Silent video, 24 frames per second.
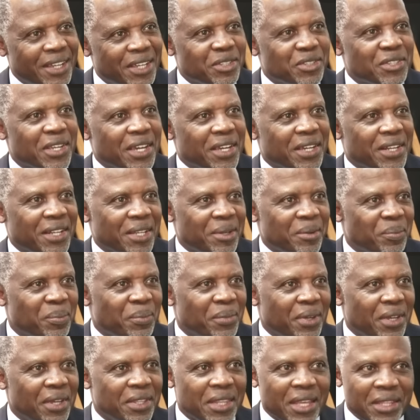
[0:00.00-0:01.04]
Exactly.
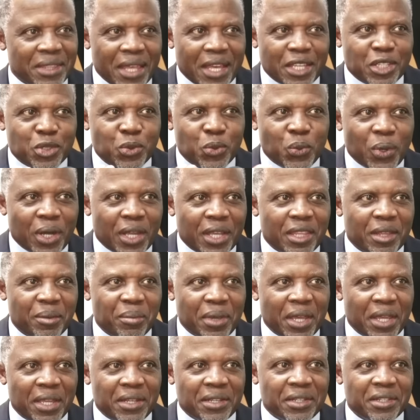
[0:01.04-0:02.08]
And that's where the
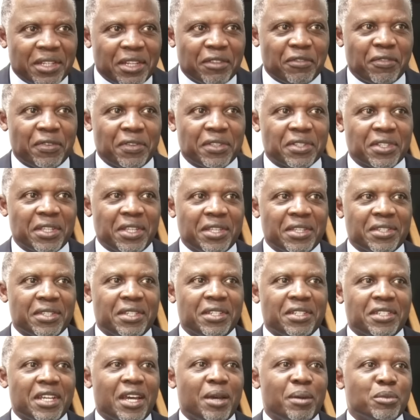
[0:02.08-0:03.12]
main difference is
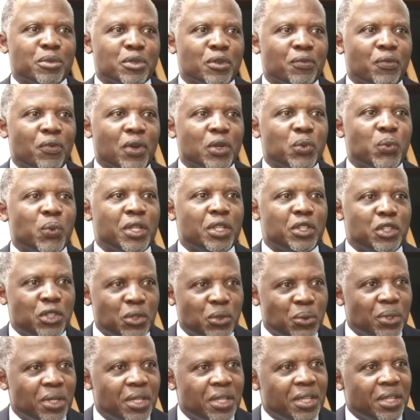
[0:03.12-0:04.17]
in terms of what we
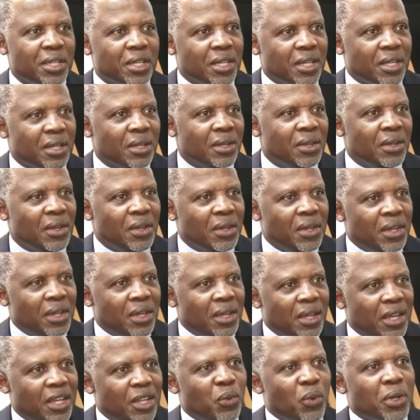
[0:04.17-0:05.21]
do here
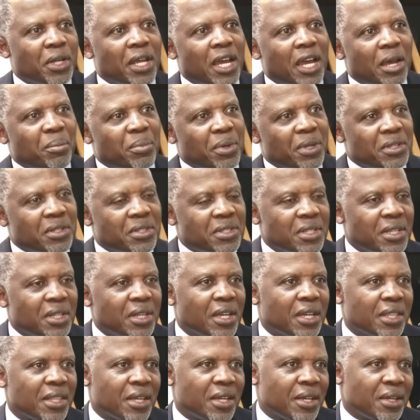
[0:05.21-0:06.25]
and what happens in
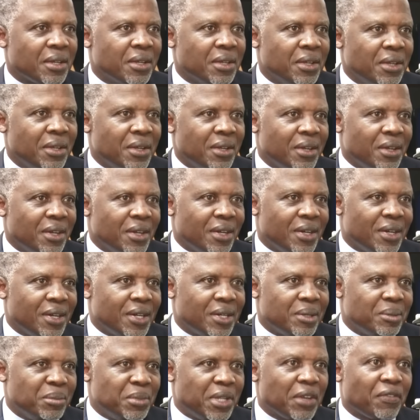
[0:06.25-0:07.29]
other
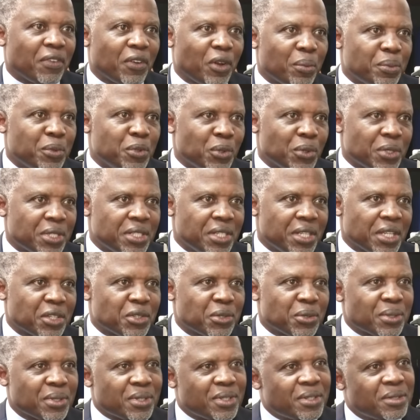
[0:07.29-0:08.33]
developed
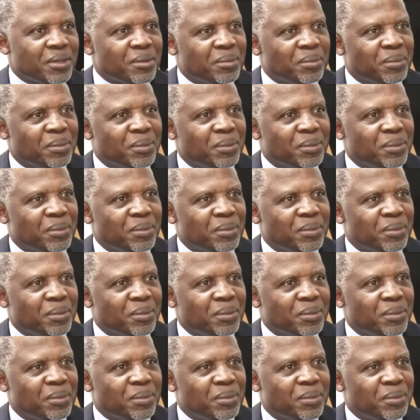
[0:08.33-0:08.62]
jurisdictions.